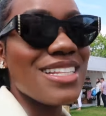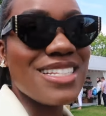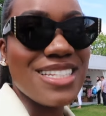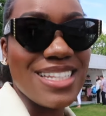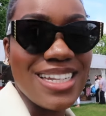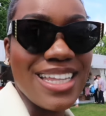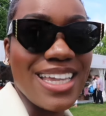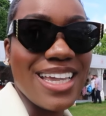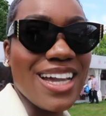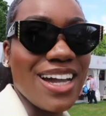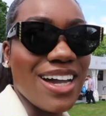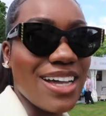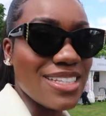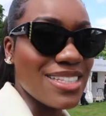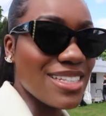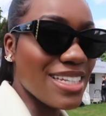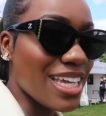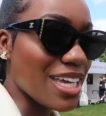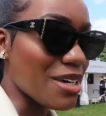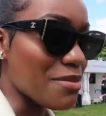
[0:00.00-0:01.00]
Tanika,
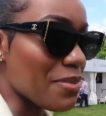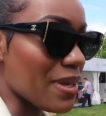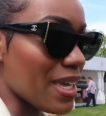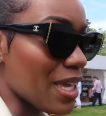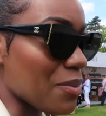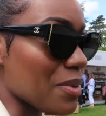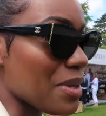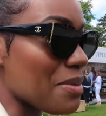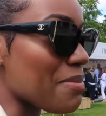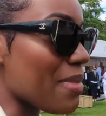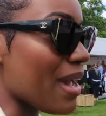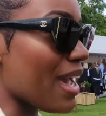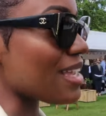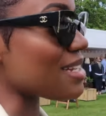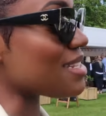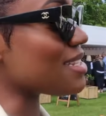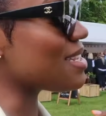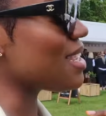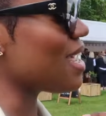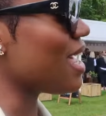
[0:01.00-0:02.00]
Tanika B, we
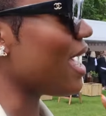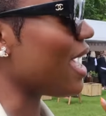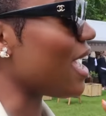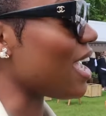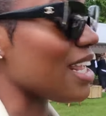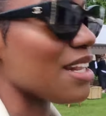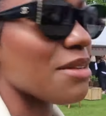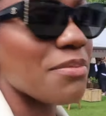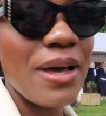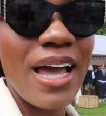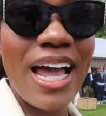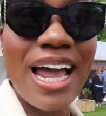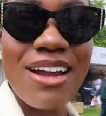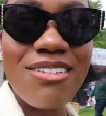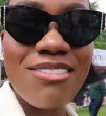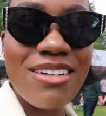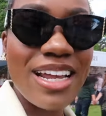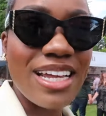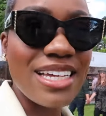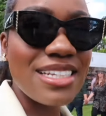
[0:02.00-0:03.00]
met in
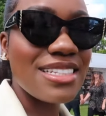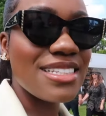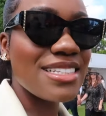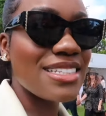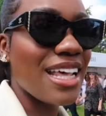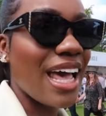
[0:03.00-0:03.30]
Paris,